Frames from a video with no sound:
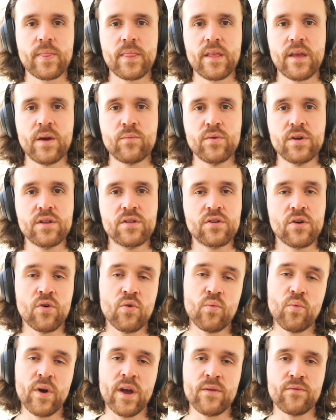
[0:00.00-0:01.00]
and we
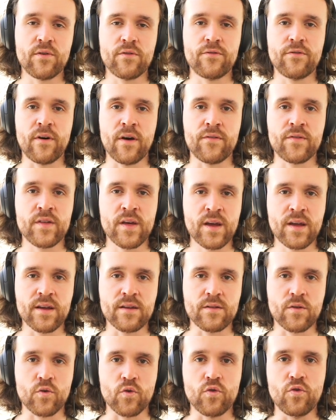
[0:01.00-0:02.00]
don't wait for five
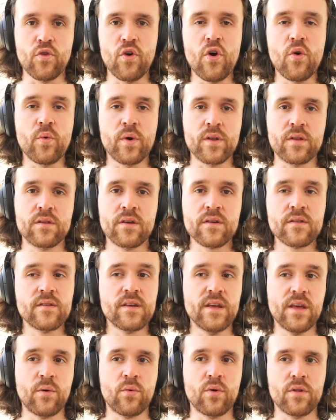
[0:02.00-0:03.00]
seconds. So no, it doesn't
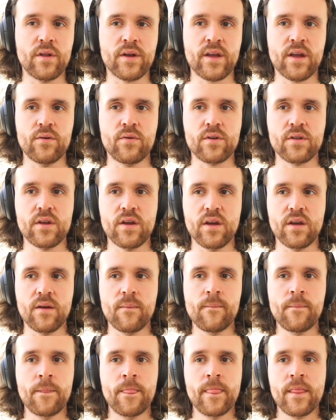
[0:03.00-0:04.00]
equal a character A.
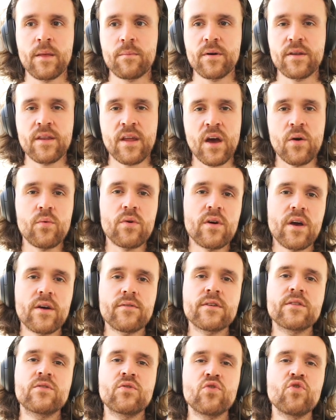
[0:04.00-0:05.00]
But now we're
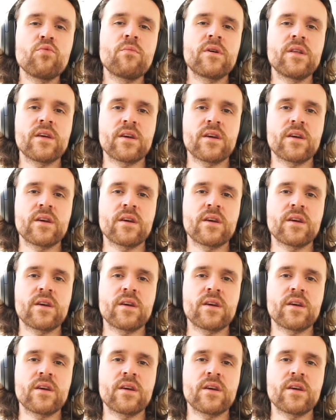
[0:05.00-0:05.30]
having too many